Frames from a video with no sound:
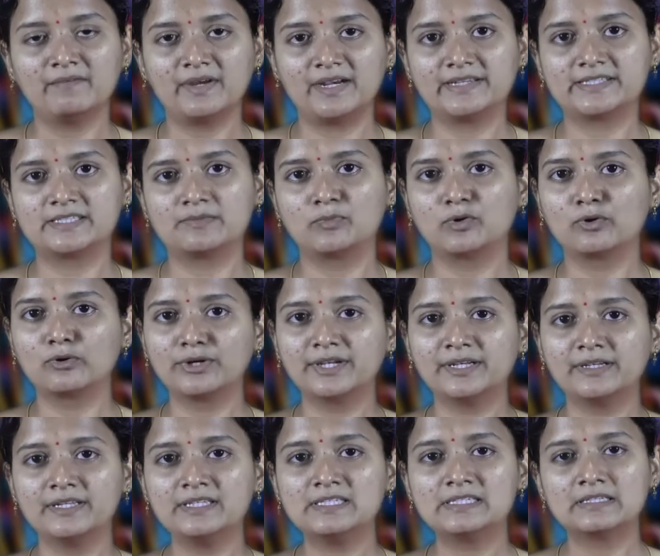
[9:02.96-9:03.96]
whereas
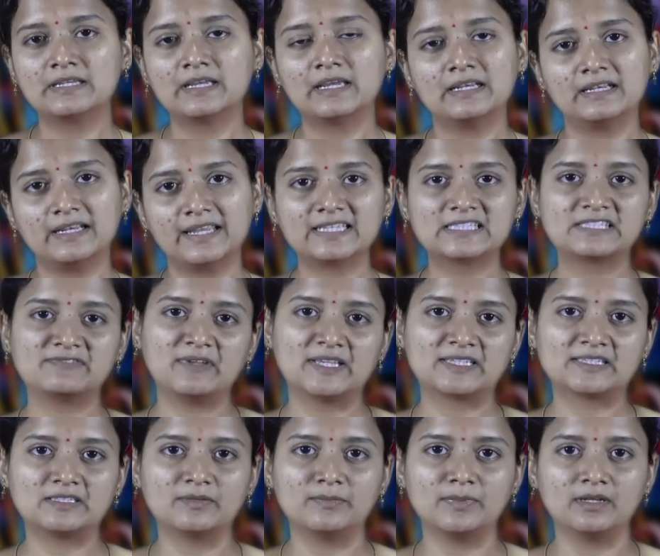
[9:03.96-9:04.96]
proline is less
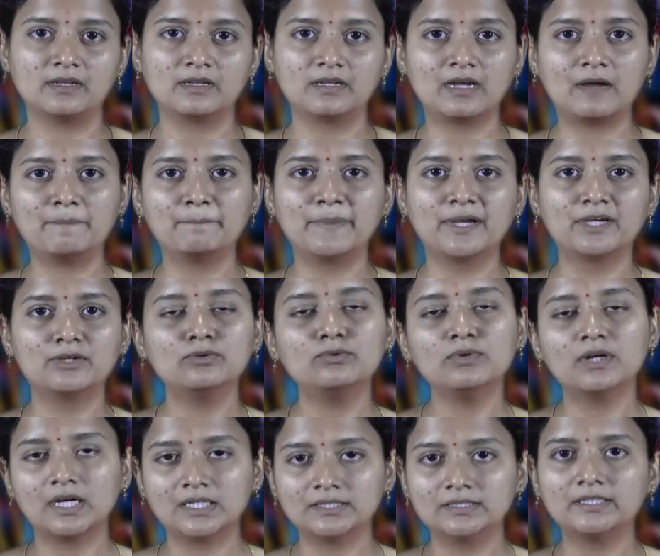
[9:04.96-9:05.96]
flexible compared
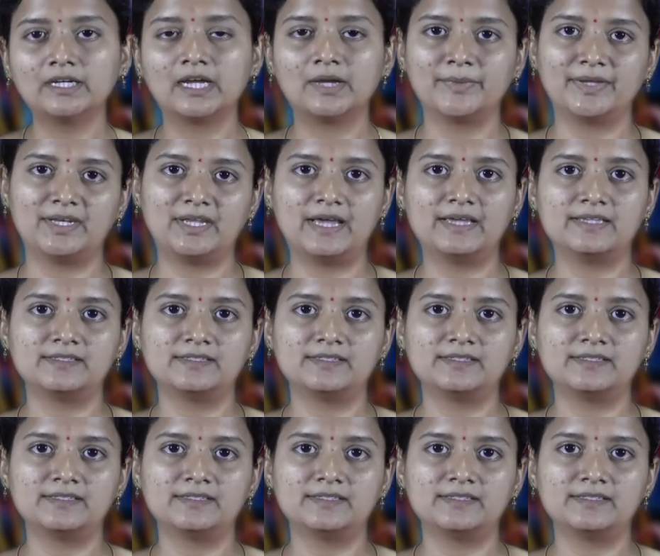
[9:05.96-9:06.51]
to other amino